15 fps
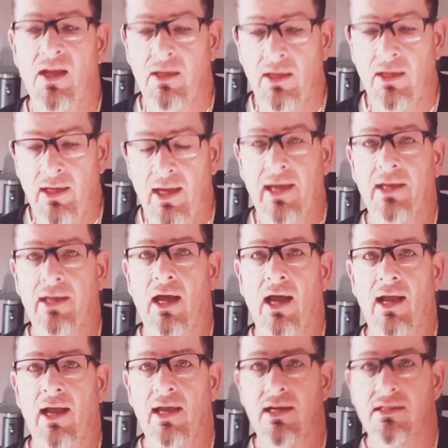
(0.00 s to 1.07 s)
And I,
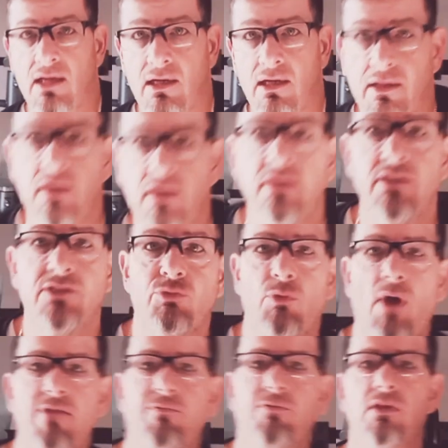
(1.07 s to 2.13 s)
I got to tell you, it's
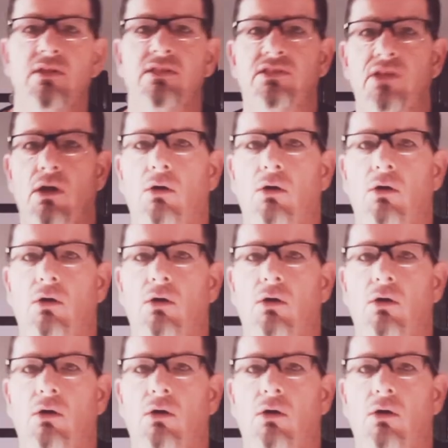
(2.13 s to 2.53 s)
rightfully so.